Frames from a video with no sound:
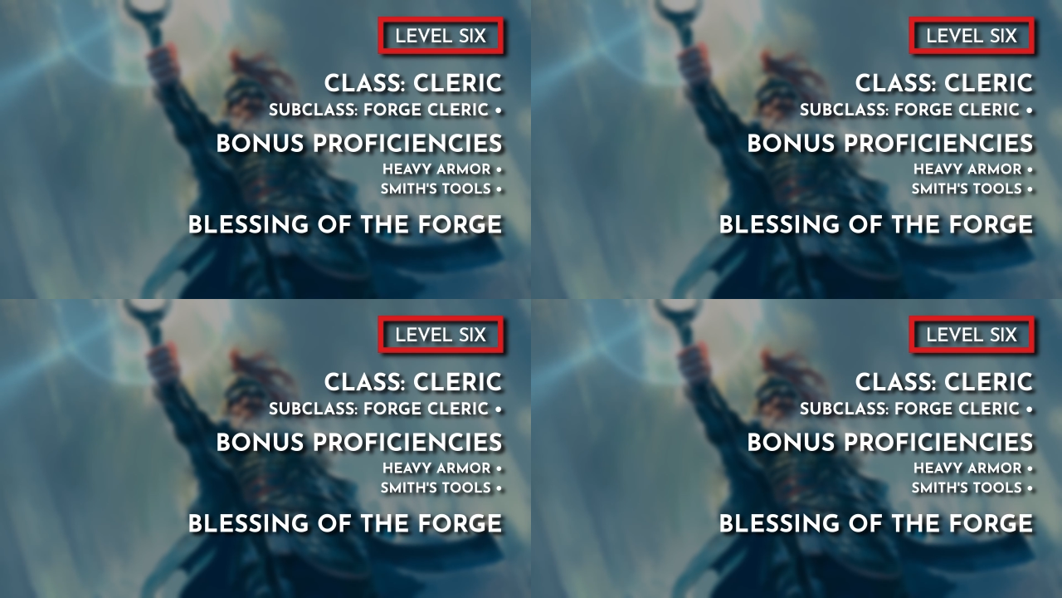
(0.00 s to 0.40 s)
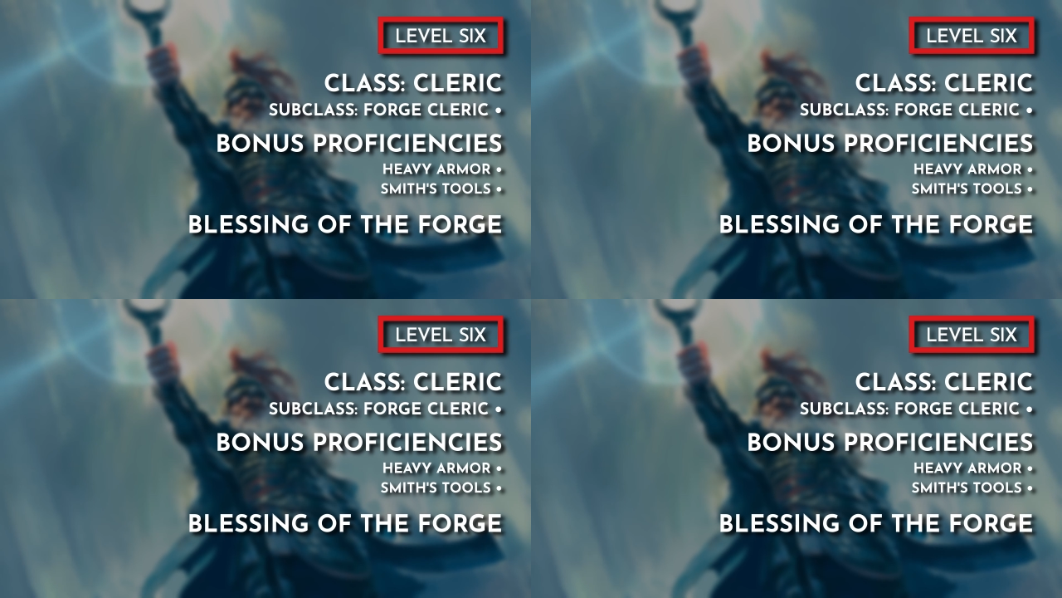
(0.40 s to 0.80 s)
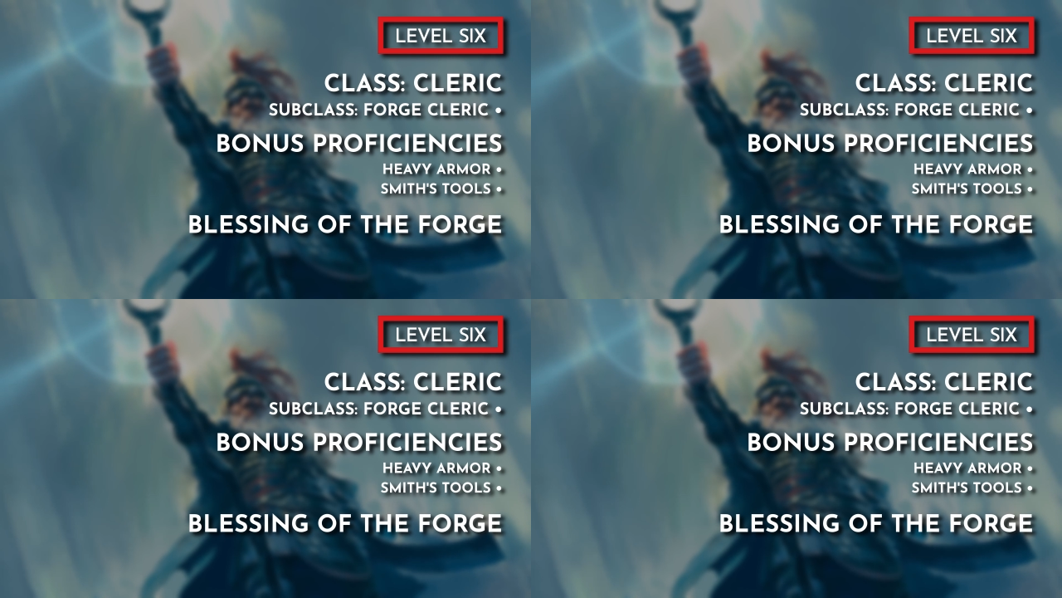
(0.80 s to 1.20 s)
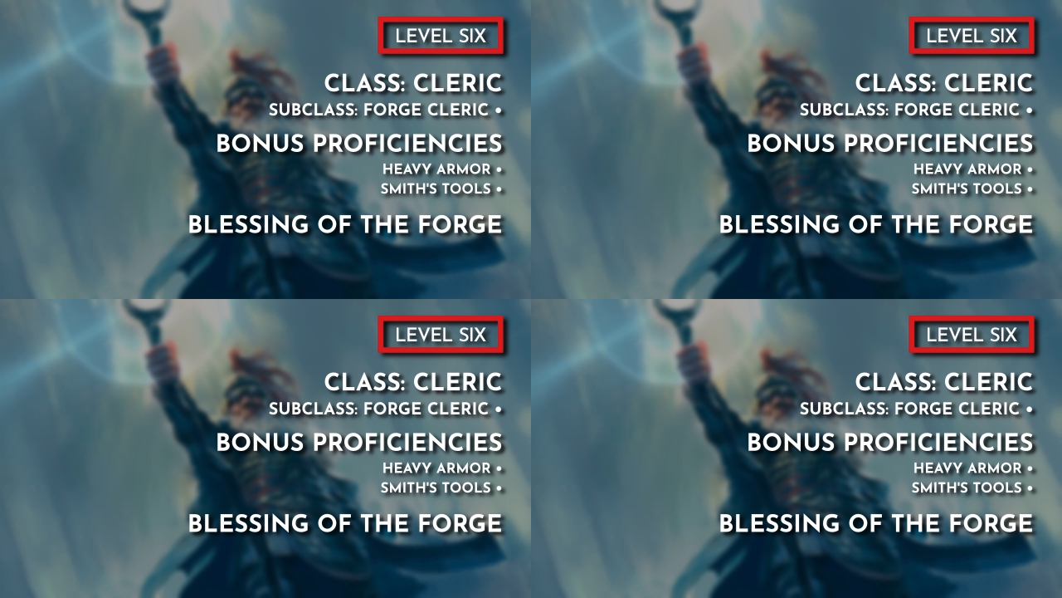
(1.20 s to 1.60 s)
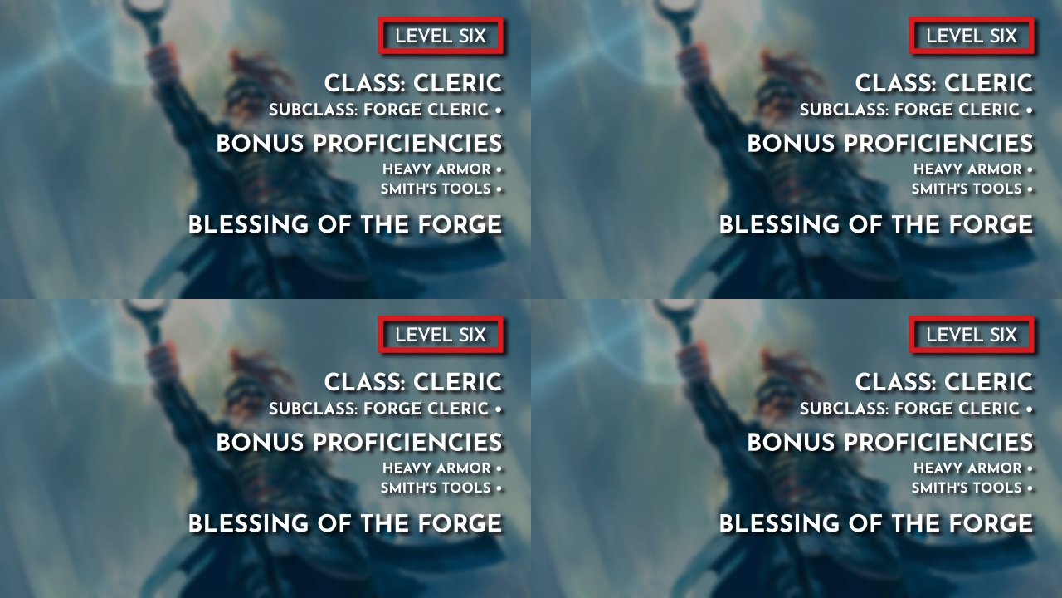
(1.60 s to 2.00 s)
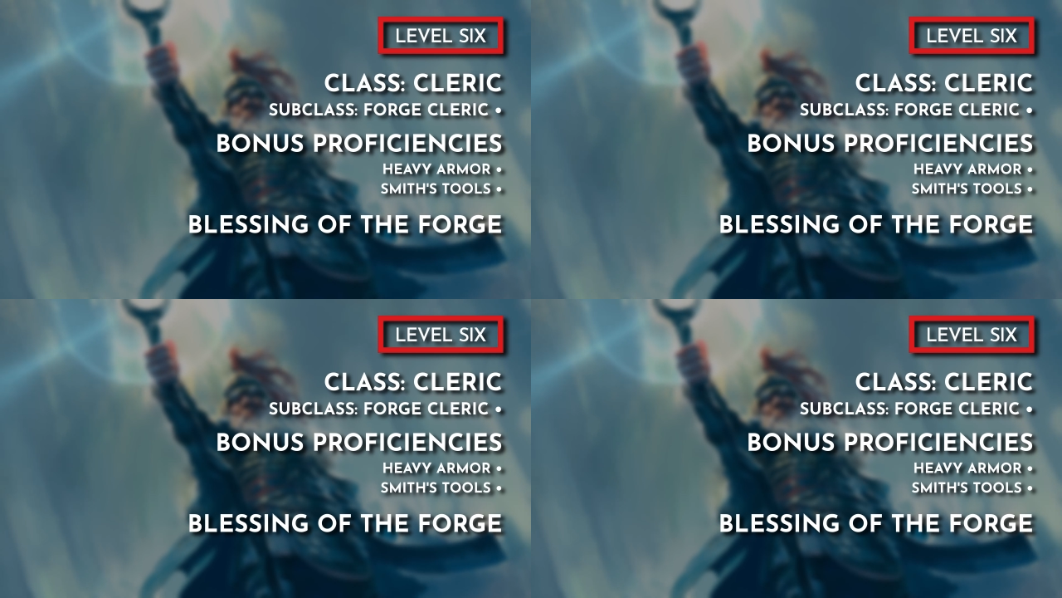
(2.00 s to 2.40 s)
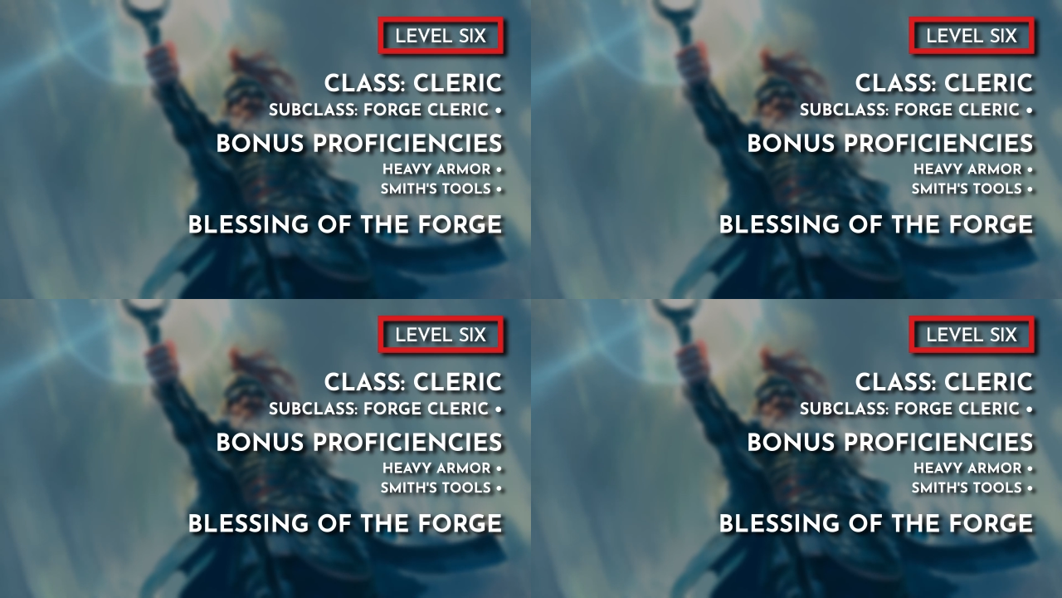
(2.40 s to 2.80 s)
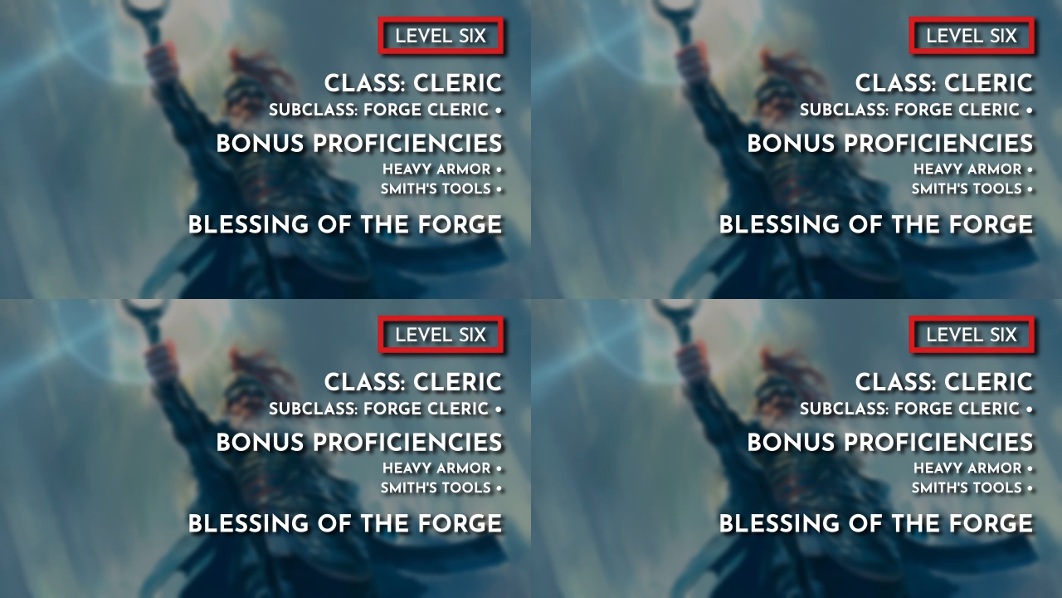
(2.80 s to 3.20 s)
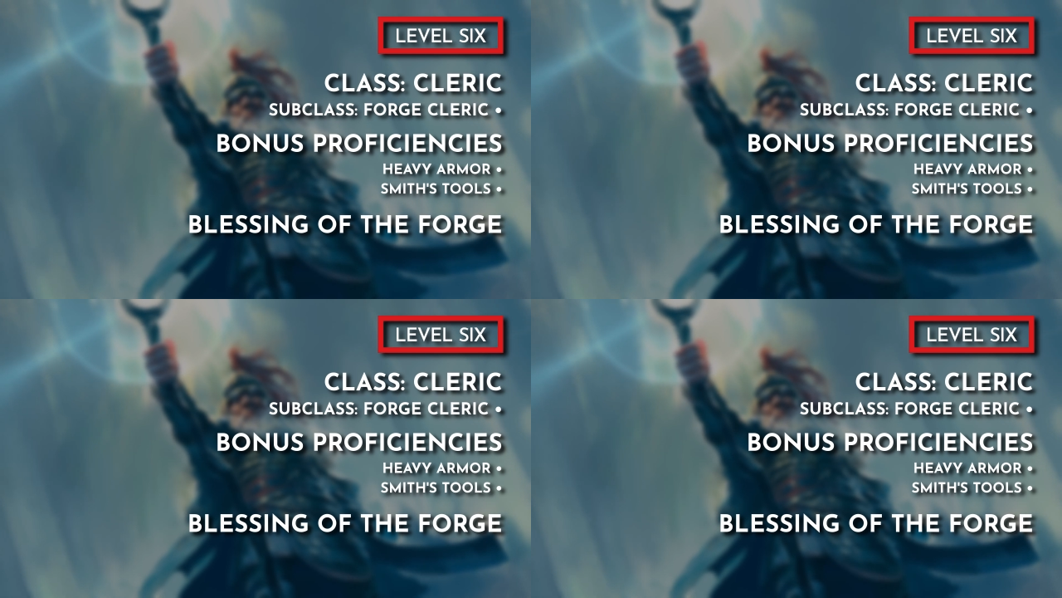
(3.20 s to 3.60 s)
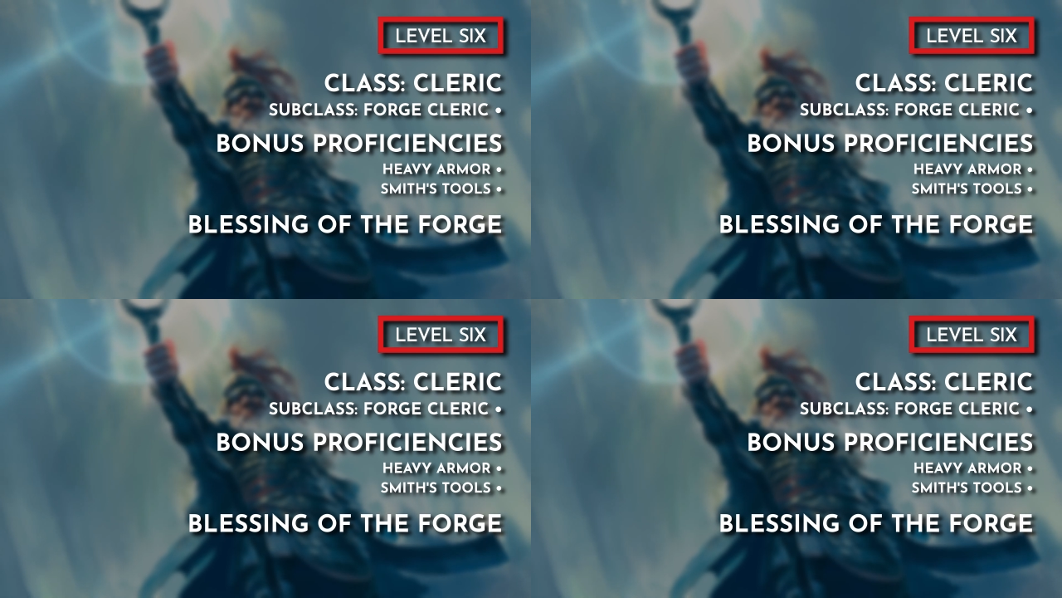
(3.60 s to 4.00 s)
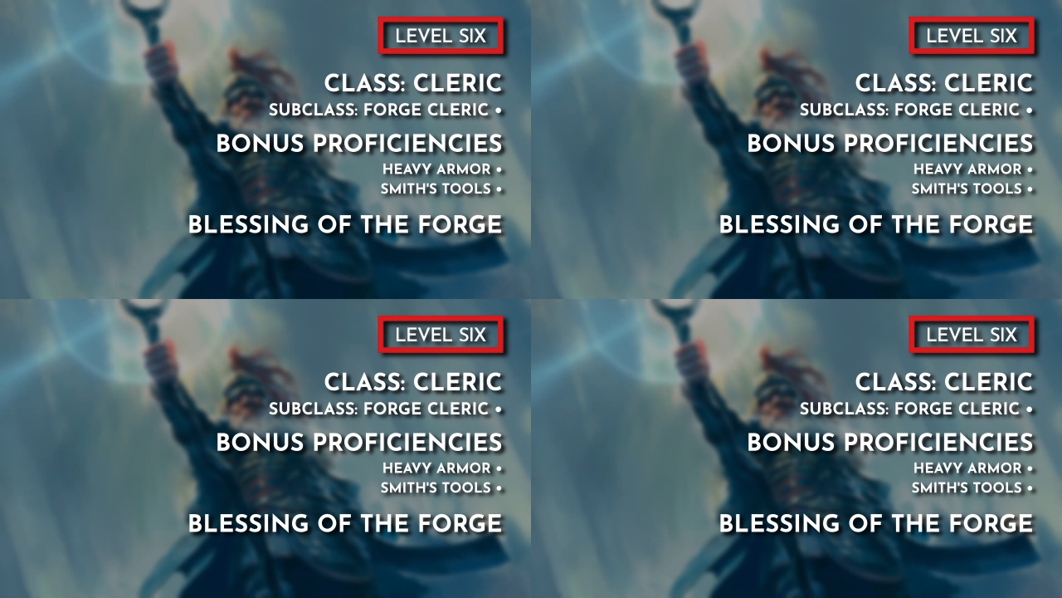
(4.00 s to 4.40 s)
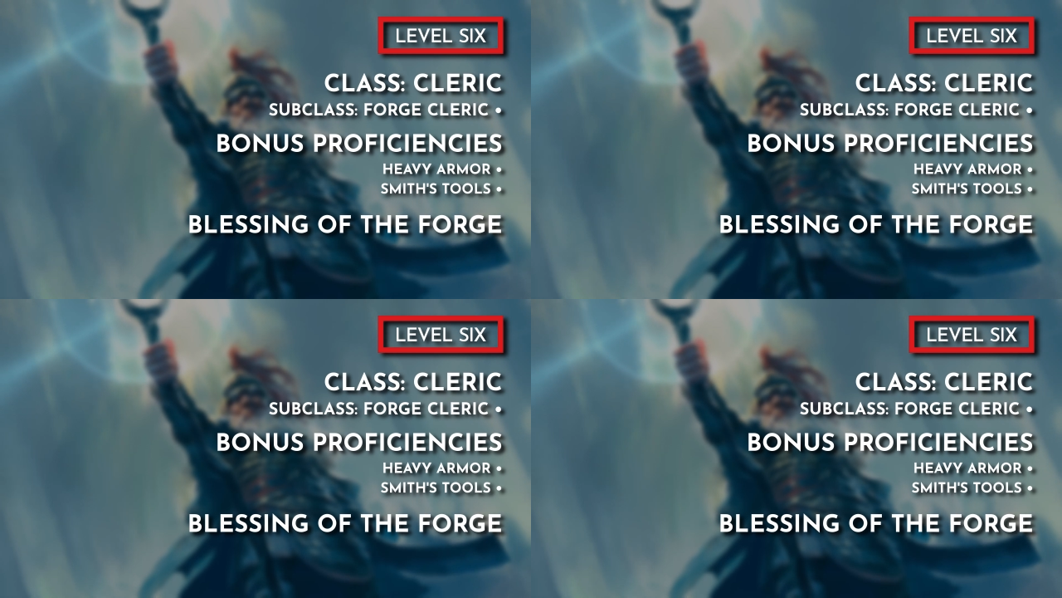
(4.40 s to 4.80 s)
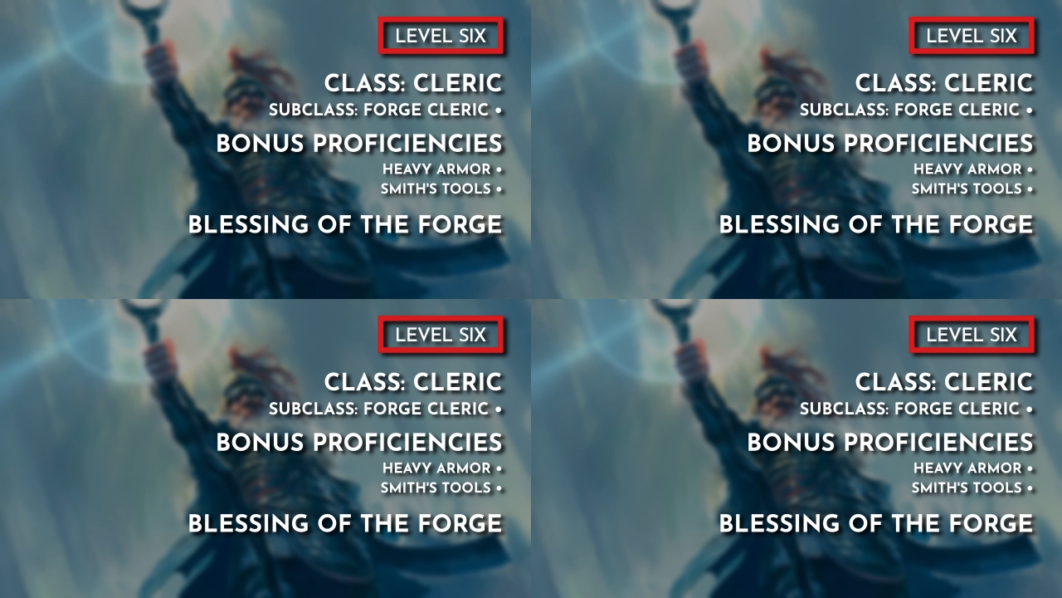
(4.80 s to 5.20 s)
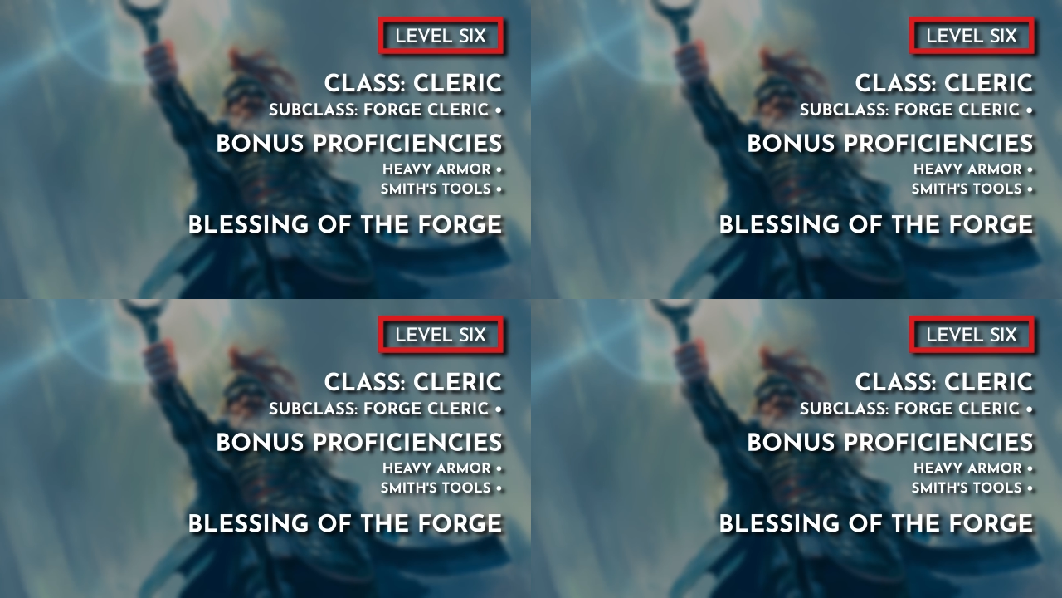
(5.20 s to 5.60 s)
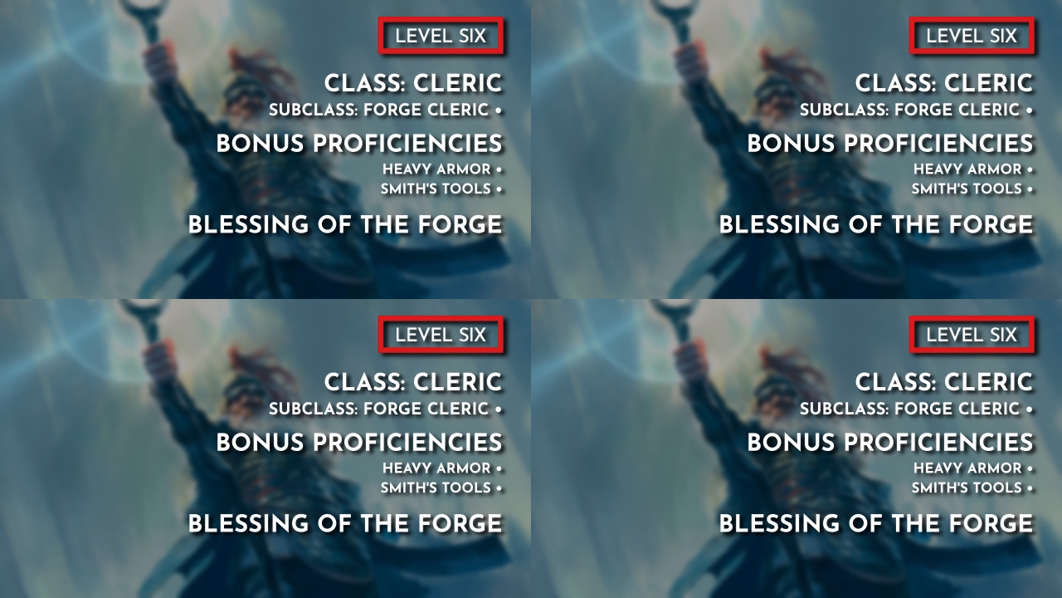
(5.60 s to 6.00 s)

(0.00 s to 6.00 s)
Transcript: Nobody's mouth can be seen.